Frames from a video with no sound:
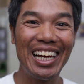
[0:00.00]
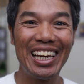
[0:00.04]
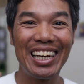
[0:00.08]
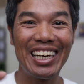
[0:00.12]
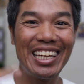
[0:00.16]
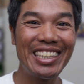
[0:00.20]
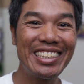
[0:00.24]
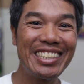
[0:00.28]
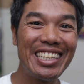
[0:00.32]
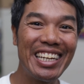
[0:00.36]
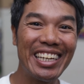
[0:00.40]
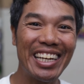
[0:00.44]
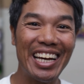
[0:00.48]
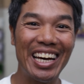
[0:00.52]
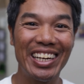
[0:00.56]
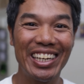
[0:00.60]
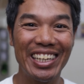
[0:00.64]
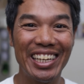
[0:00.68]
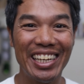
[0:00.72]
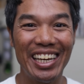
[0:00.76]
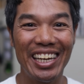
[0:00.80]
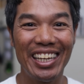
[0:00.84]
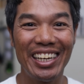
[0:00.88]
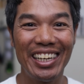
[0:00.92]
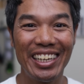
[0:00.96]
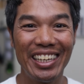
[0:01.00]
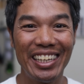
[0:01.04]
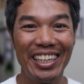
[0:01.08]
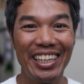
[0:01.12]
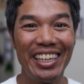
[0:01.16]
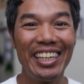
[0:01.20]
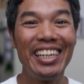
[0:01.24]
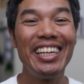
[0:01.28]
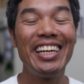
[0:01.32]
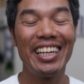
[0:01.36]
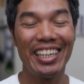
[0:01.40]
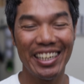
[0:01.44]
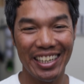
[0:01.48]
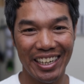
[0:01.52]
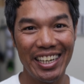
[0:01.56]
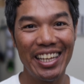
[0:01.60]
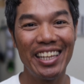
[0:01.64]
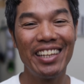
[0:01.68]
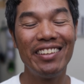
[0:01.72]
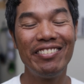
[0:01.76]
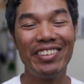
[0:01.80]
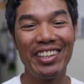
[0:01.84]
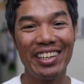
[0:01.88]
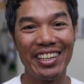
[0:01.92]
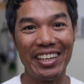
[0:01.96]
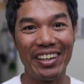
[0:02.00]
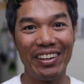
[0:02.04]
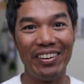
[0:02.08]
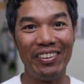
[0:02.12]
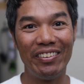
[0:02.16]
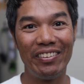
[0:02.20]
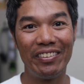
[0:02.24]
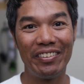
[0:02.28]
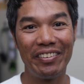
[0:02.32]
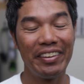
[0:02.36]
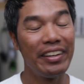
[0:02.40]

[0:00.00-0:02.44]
Let's hang out again in another video.